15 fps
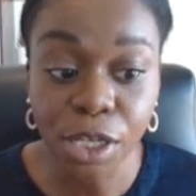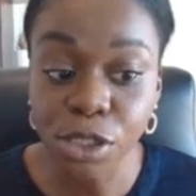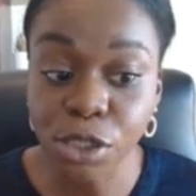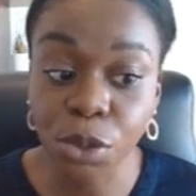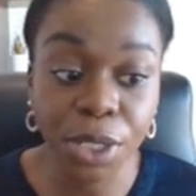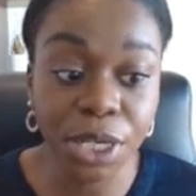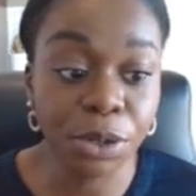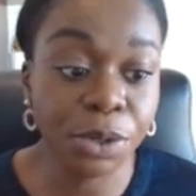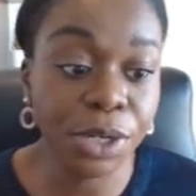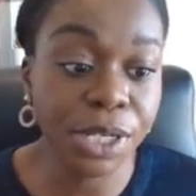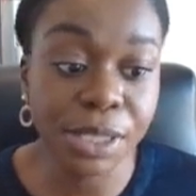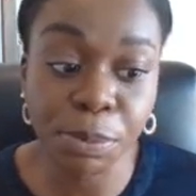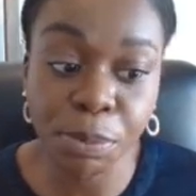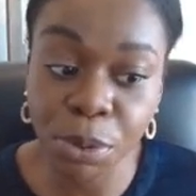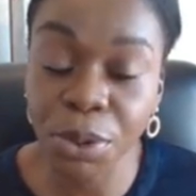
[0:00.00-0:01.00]
So increase
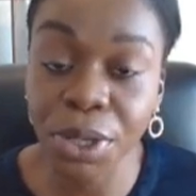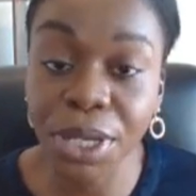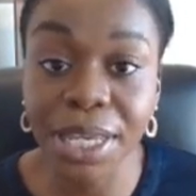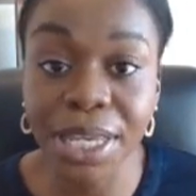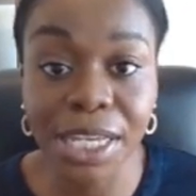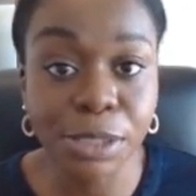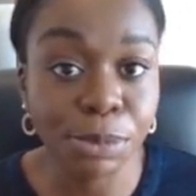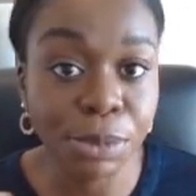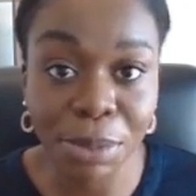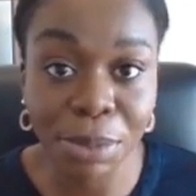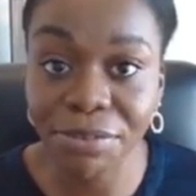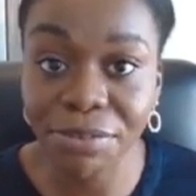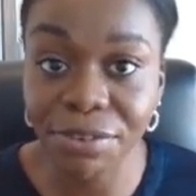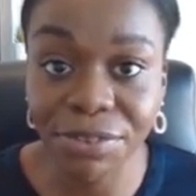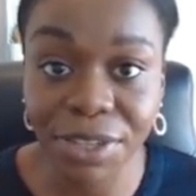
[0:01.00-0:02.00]
employee engagement by
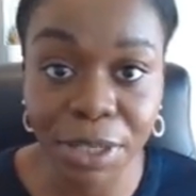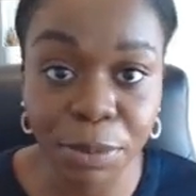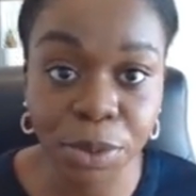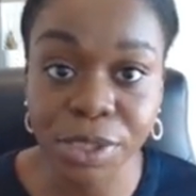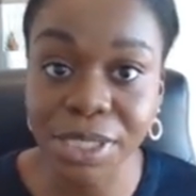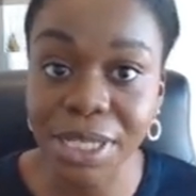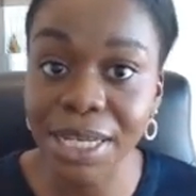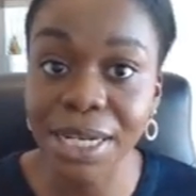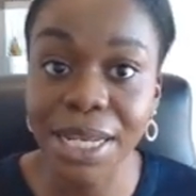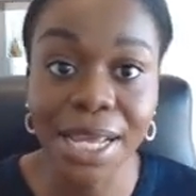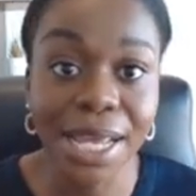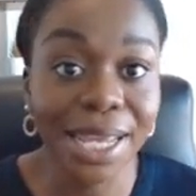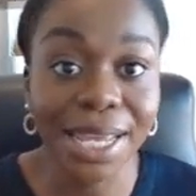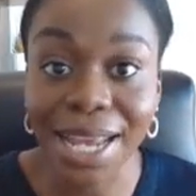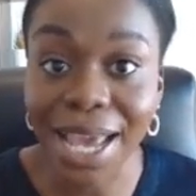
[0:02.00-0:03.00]
15%
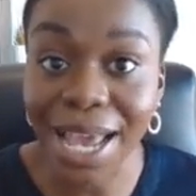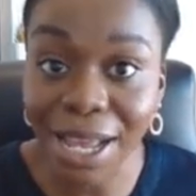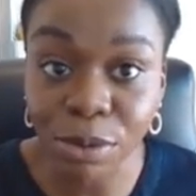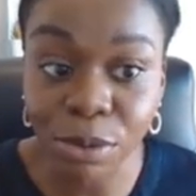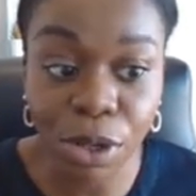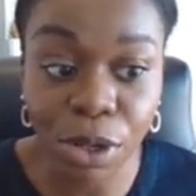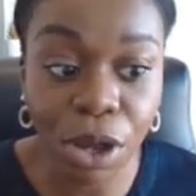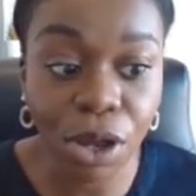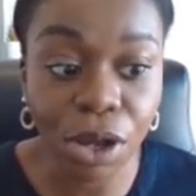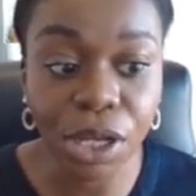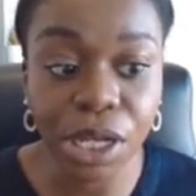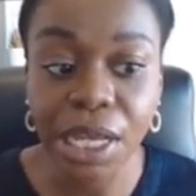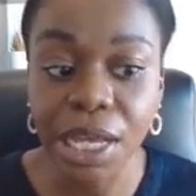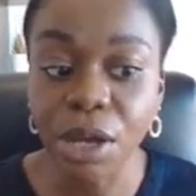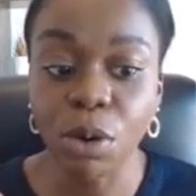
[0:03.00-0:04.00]
in how
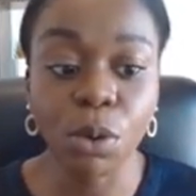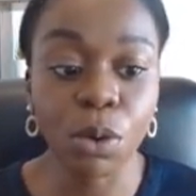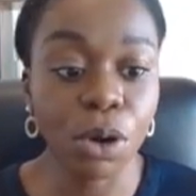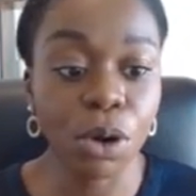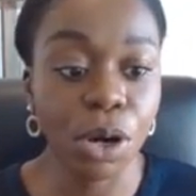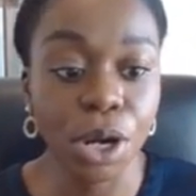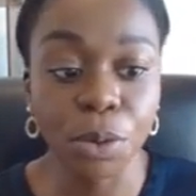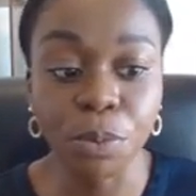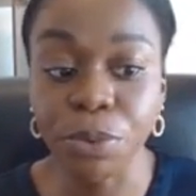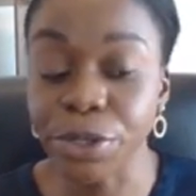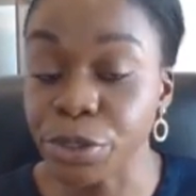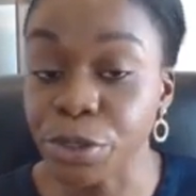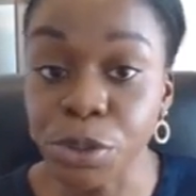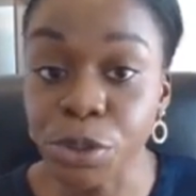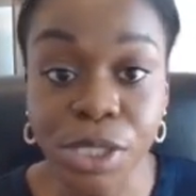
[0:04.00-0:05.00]
long, or
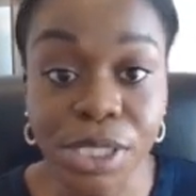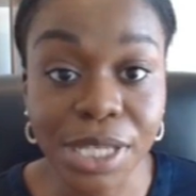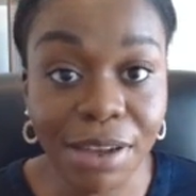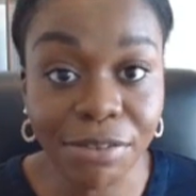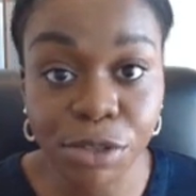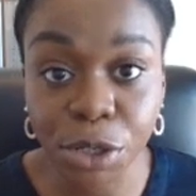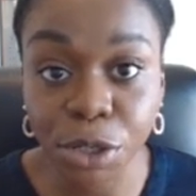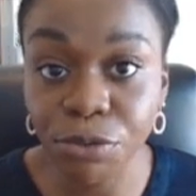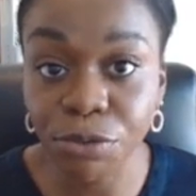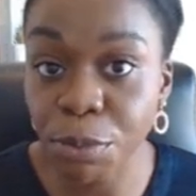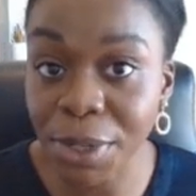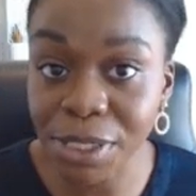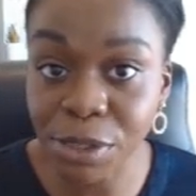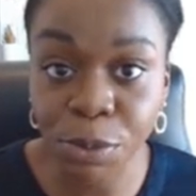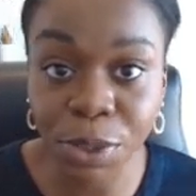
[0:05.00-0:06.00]
reduce staff turnover
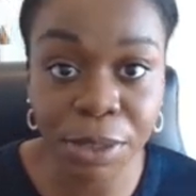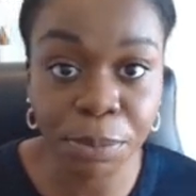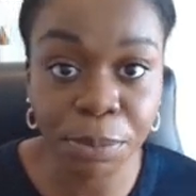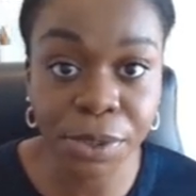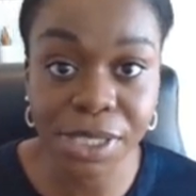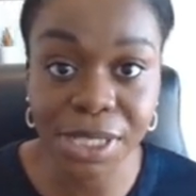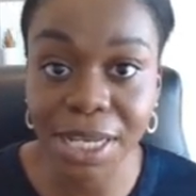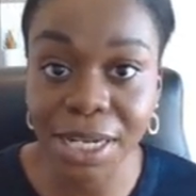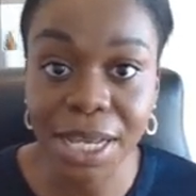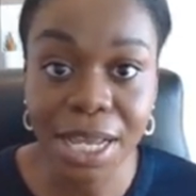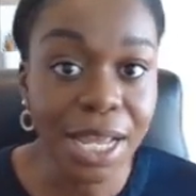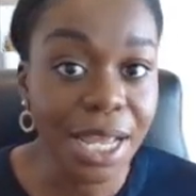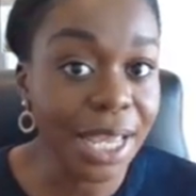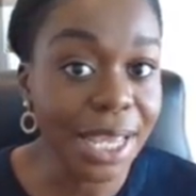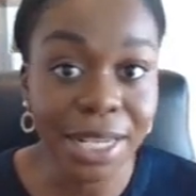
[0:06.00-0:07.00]
by 20%
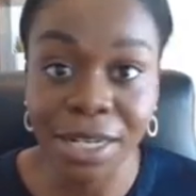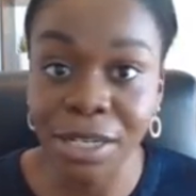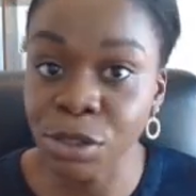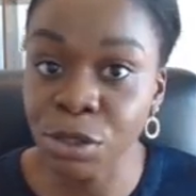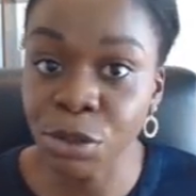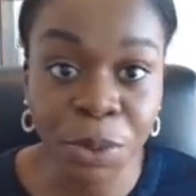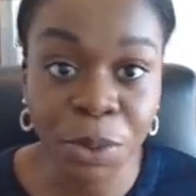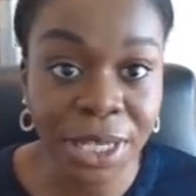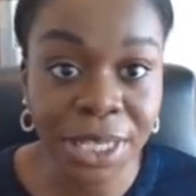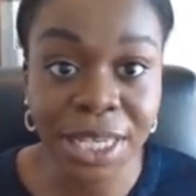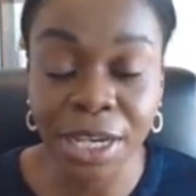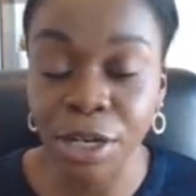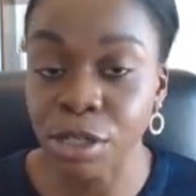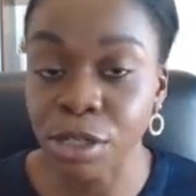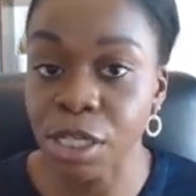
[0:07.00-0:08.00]
in 3
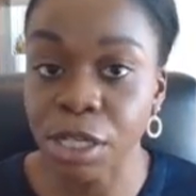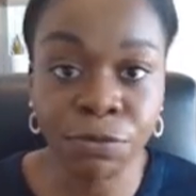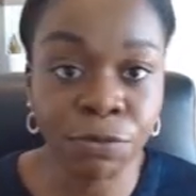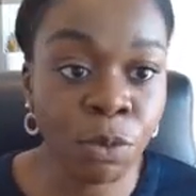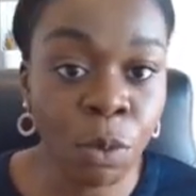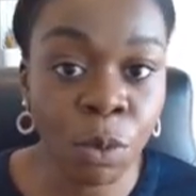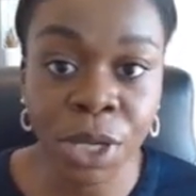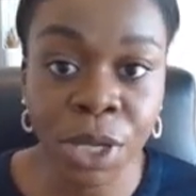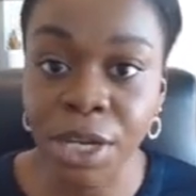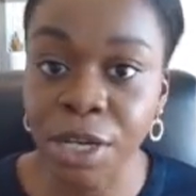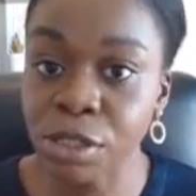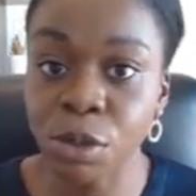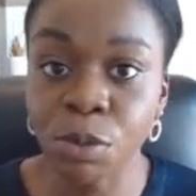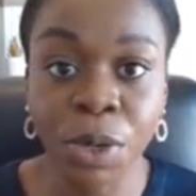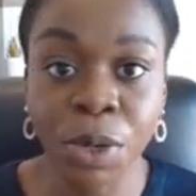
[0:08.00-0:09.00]
years, in 4
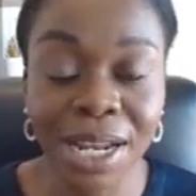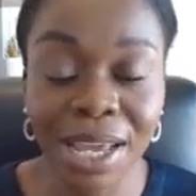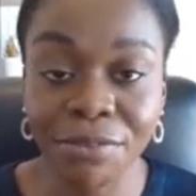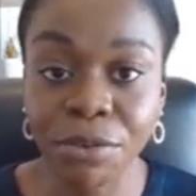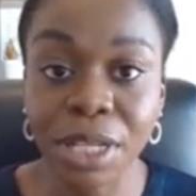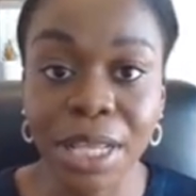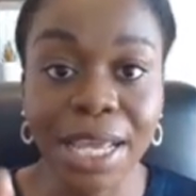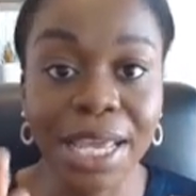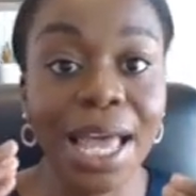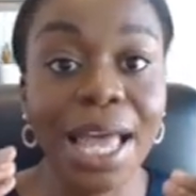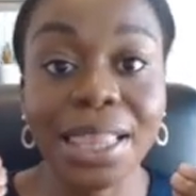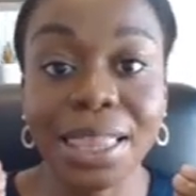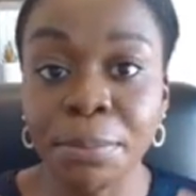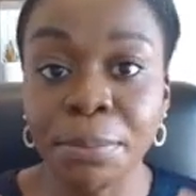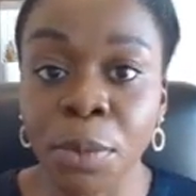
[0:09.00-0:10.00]
years, or whatever. Like,
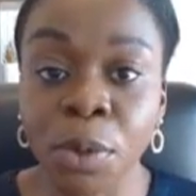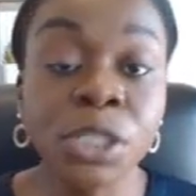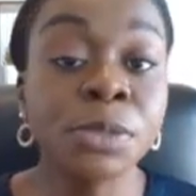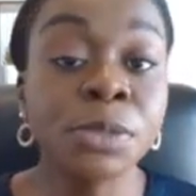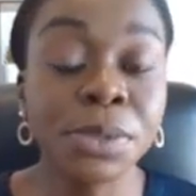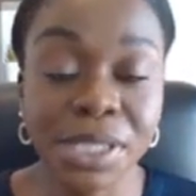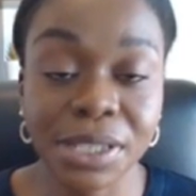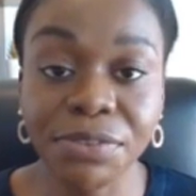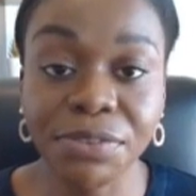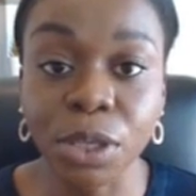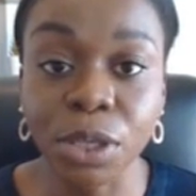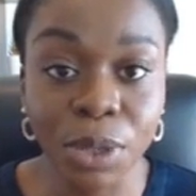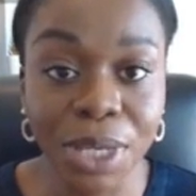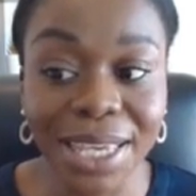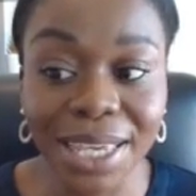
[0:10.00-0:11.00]
the more specific
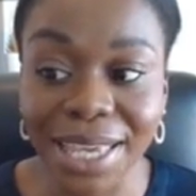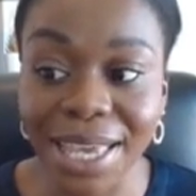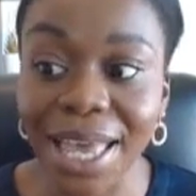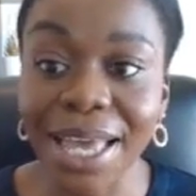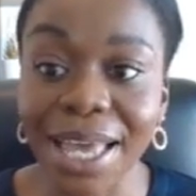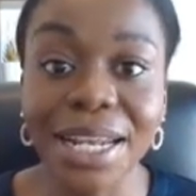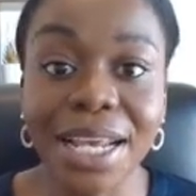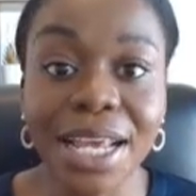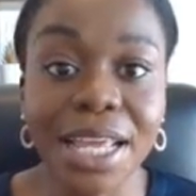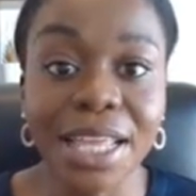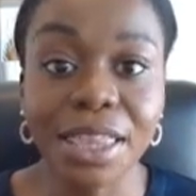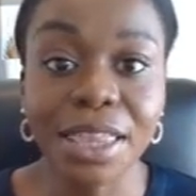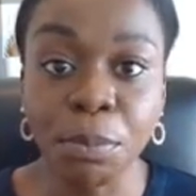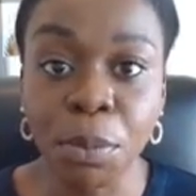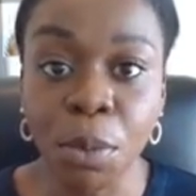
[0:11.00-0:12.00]
you can get,
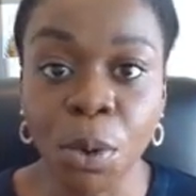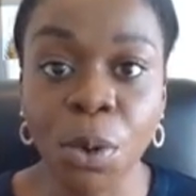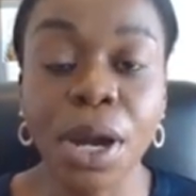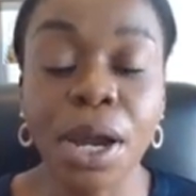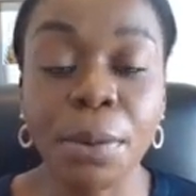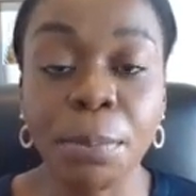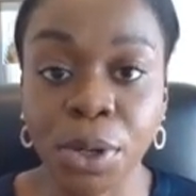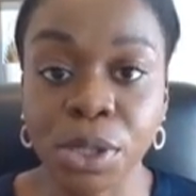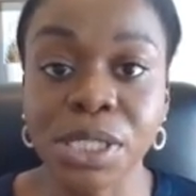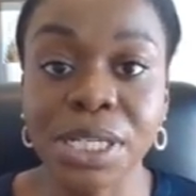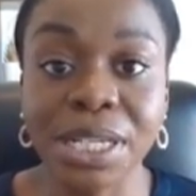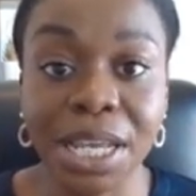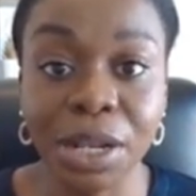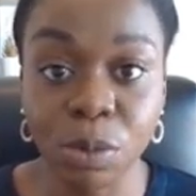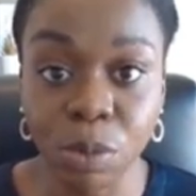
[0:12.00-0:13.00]
the more a
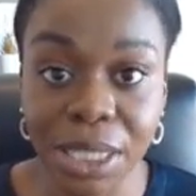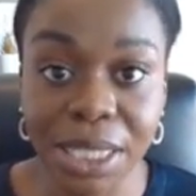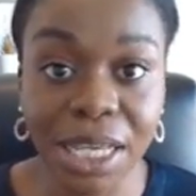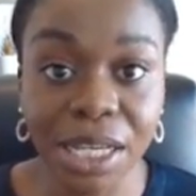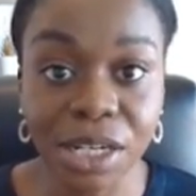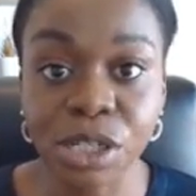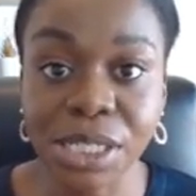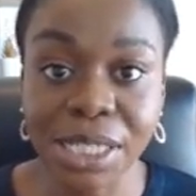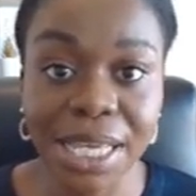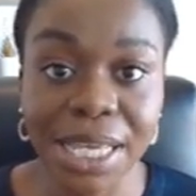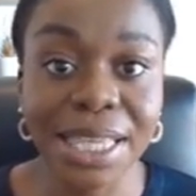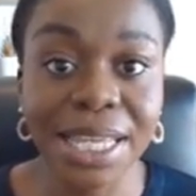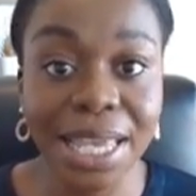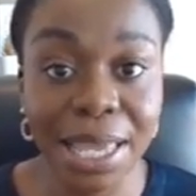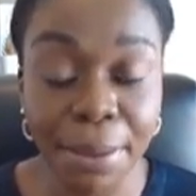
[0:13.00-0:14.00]
person can really
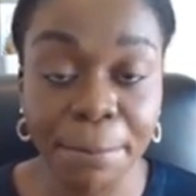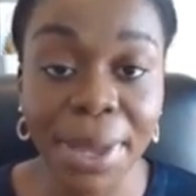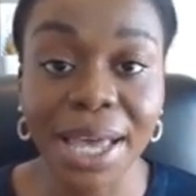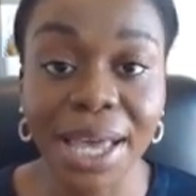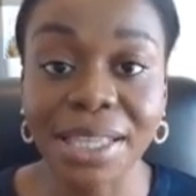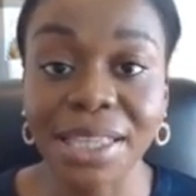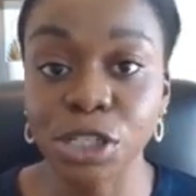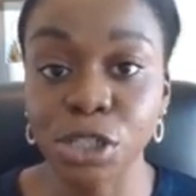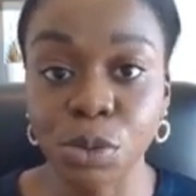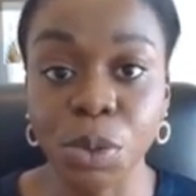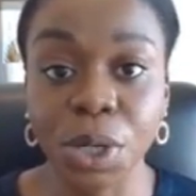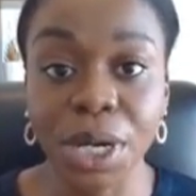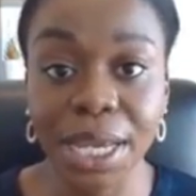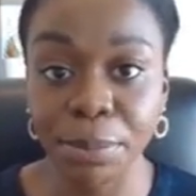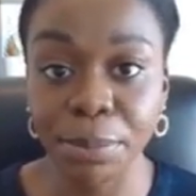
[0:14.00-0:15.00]
understand the impact that you
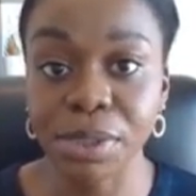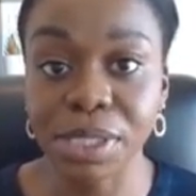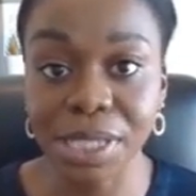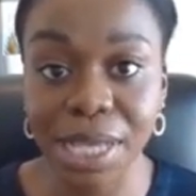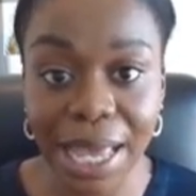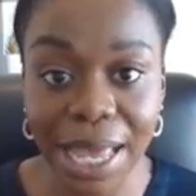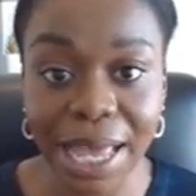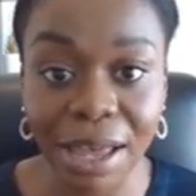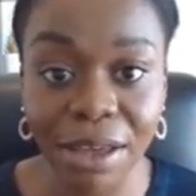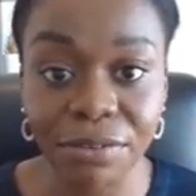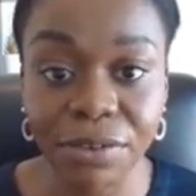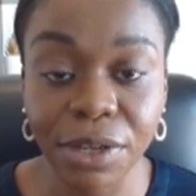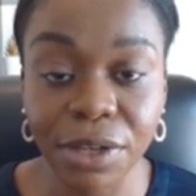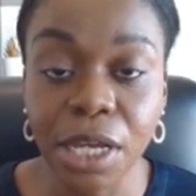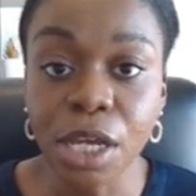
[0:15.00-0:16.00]
were able to have.